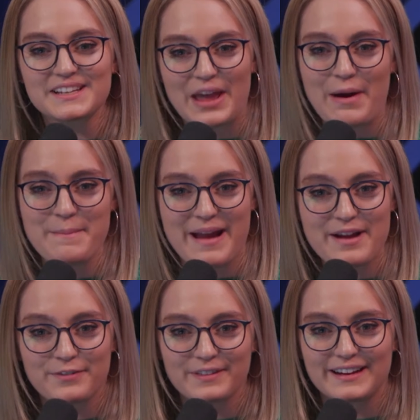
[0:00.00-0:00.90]
they were
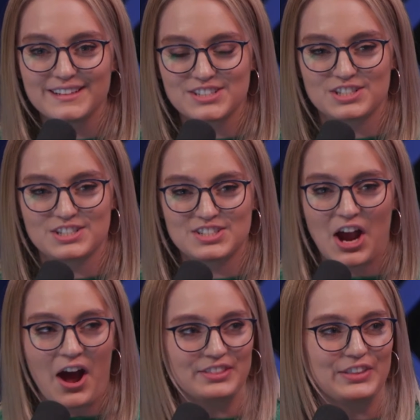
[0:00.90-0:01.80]
made for like
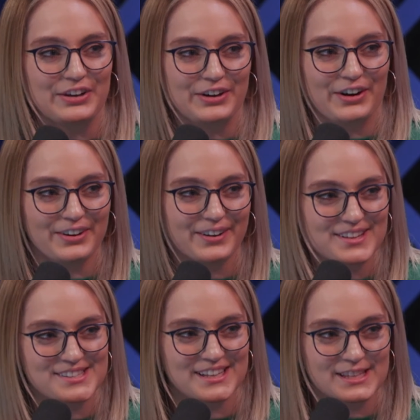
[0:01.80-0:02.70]
toddler
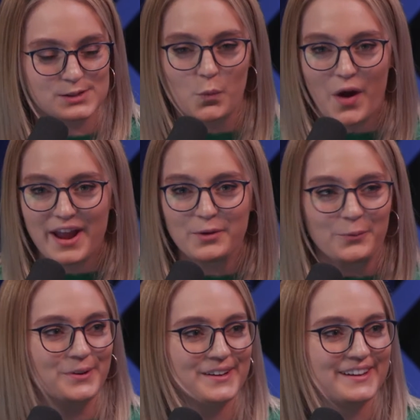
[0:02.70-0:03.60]
girls. Like this white
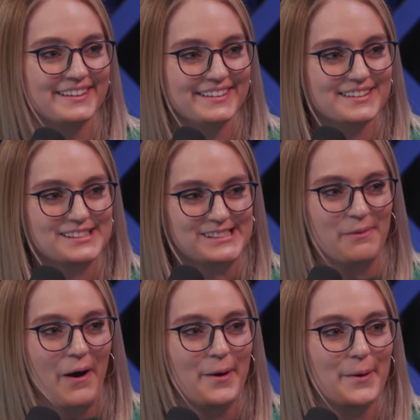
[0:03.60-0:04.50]
wood,
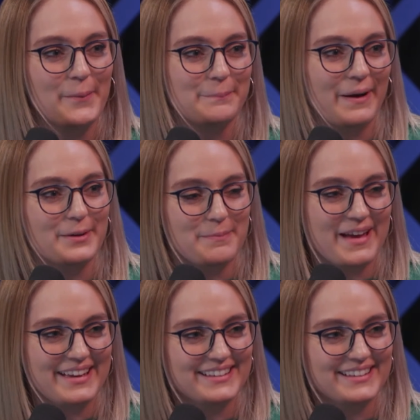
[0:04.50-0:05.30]
small bunk beds.